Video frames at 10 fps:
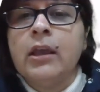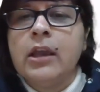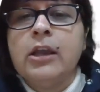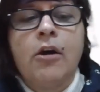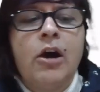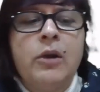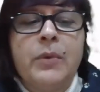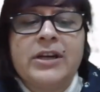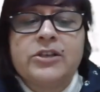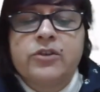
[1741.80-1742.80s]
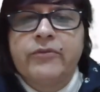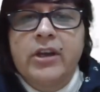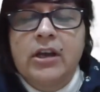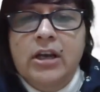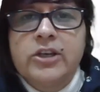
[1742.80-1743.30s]
in all parts of
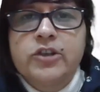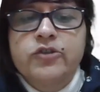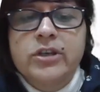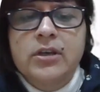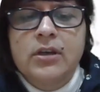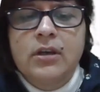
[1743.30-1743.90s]
the country,